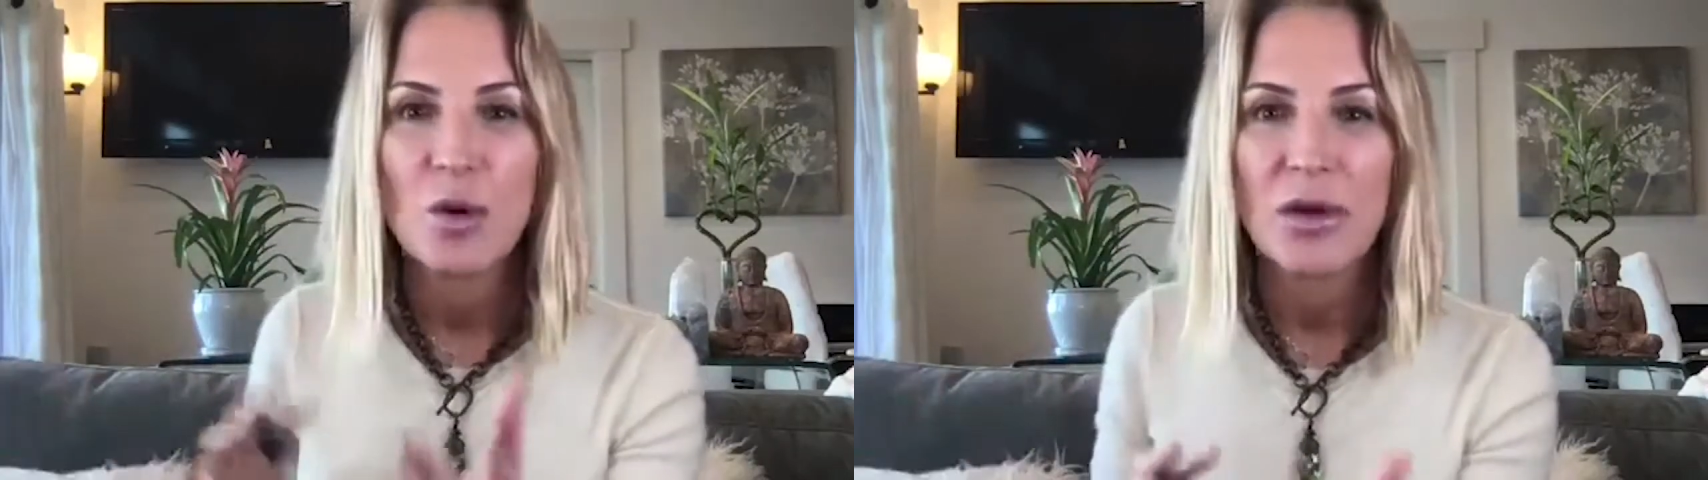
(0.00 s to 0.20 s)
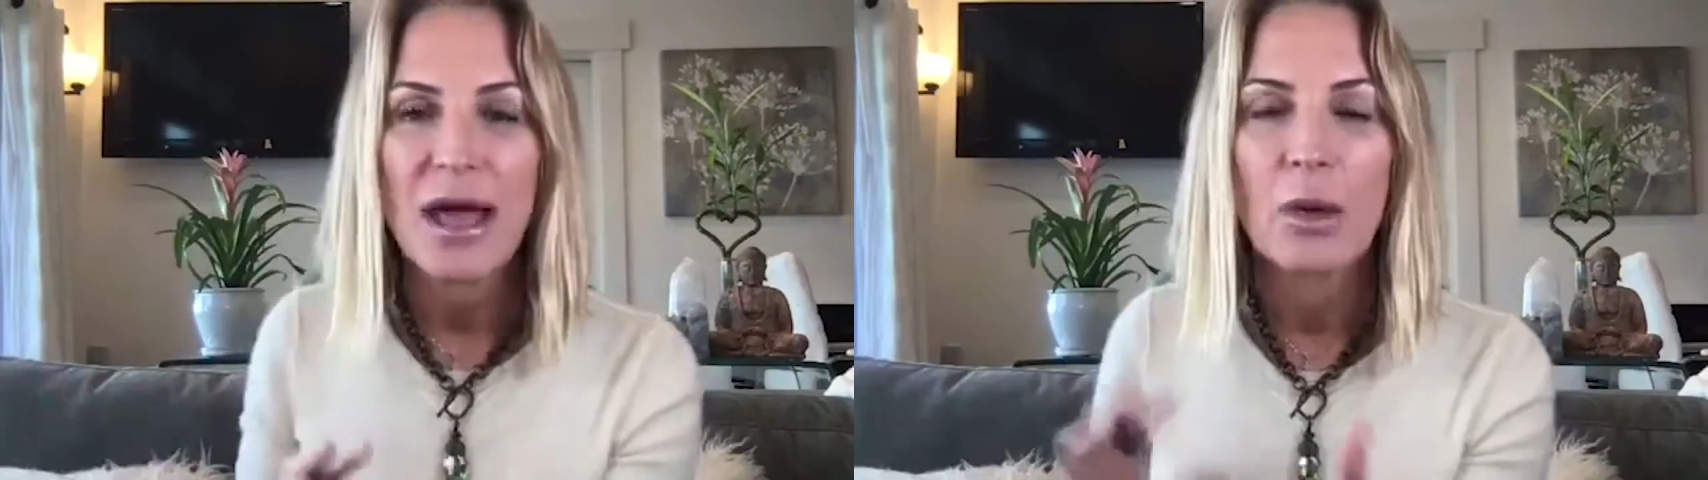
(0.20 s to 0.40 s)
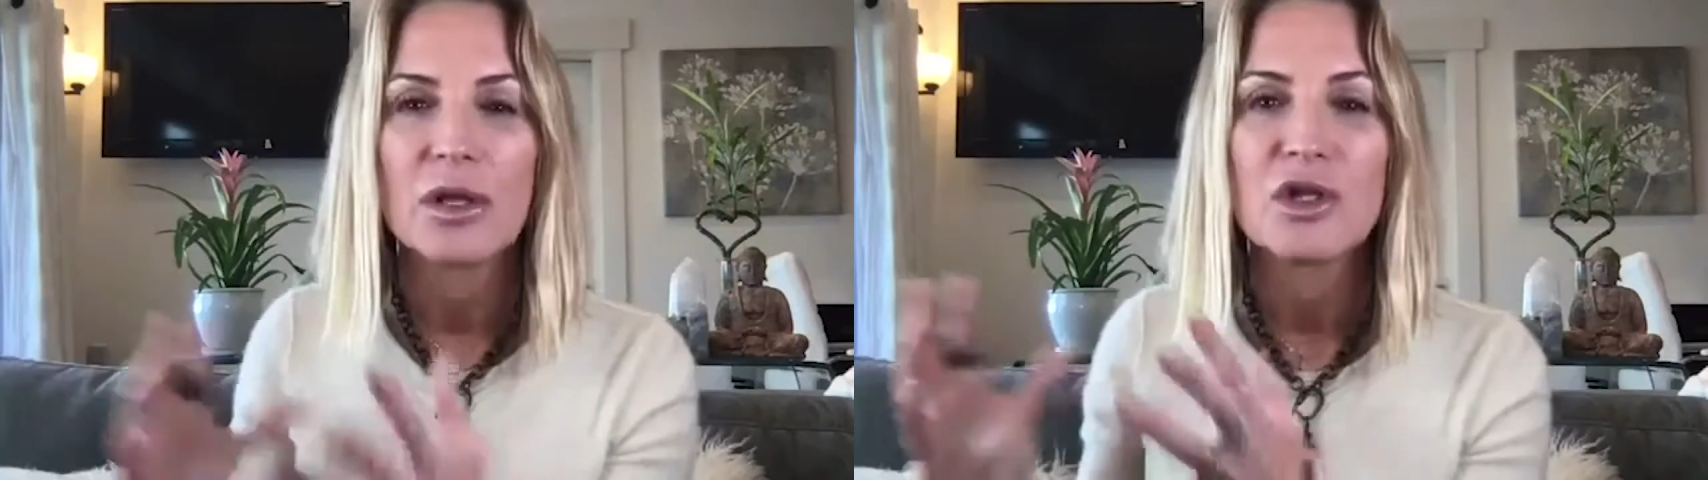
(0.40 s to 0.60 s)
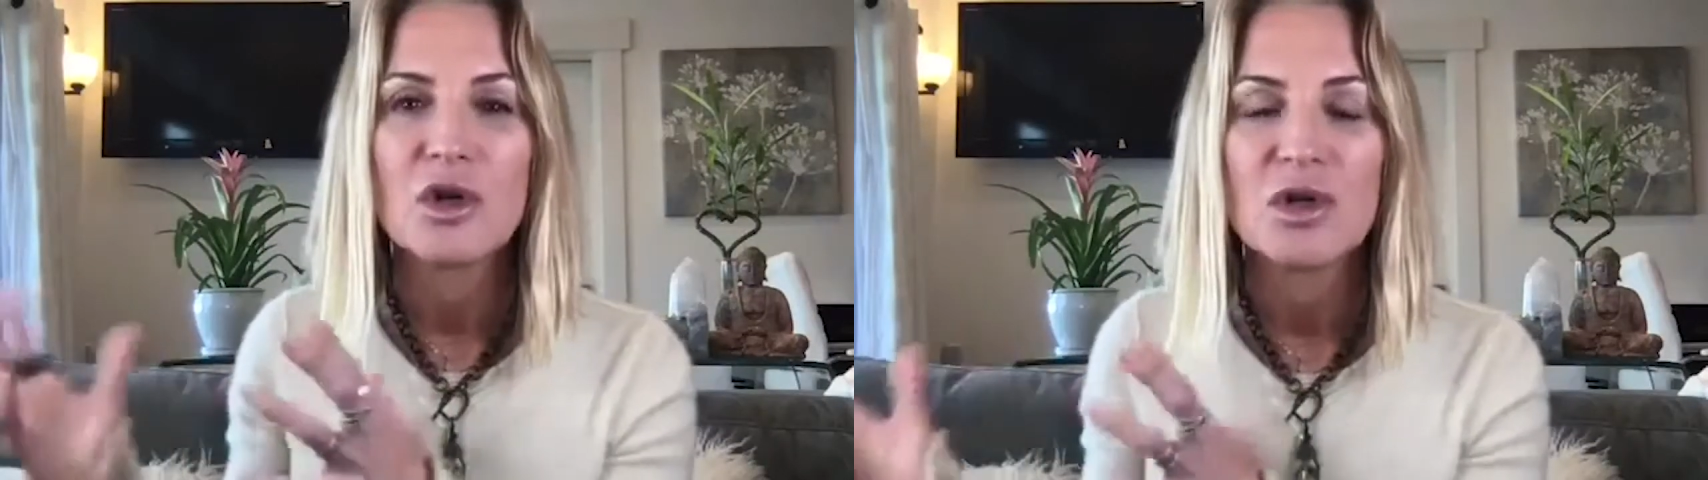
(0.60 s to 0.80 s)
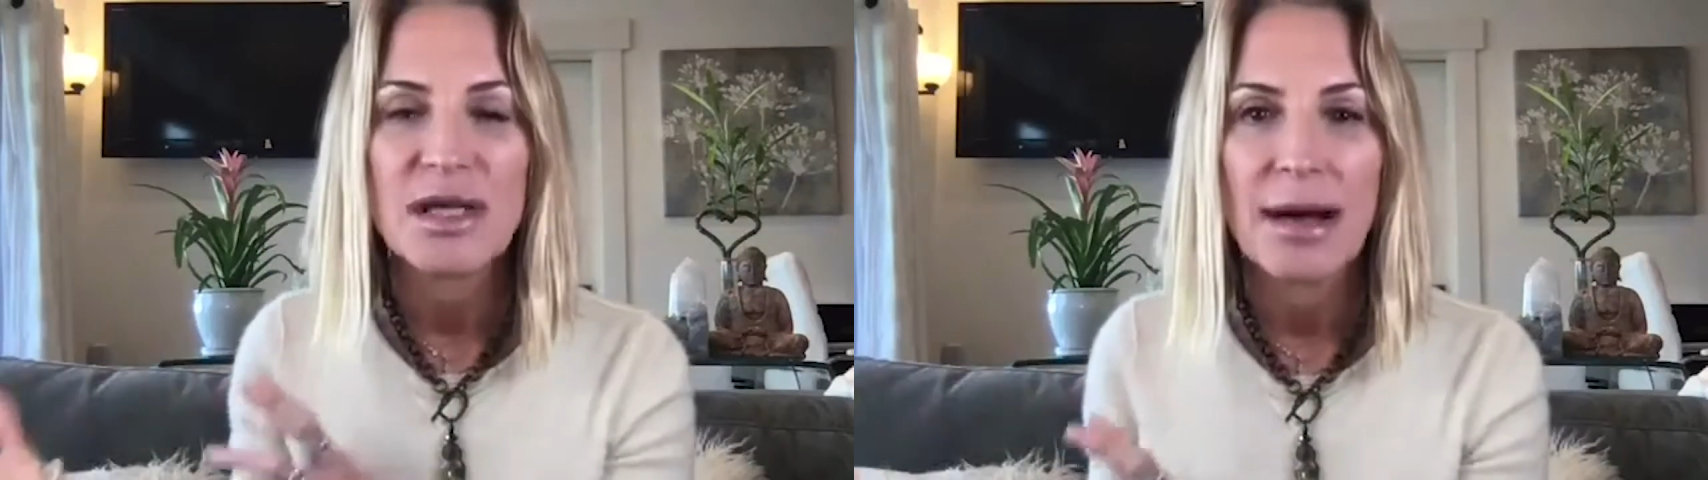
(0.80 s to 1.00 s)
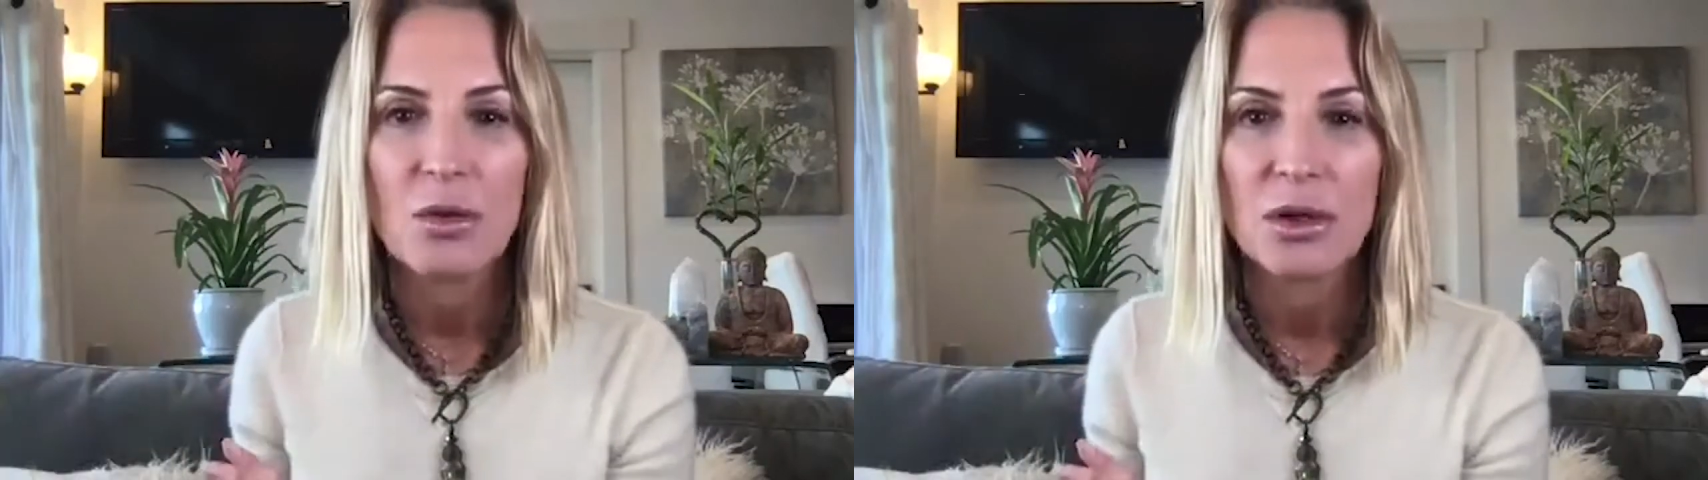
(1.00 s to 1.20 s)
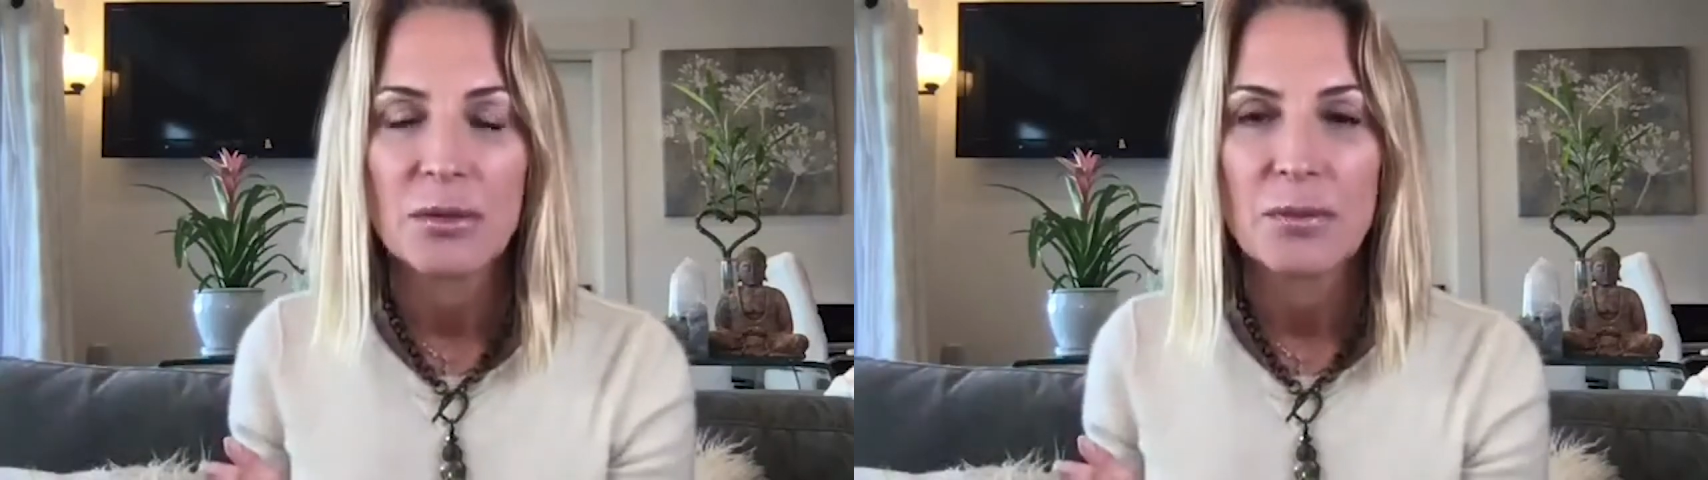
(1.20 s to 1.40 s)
with how it turns out,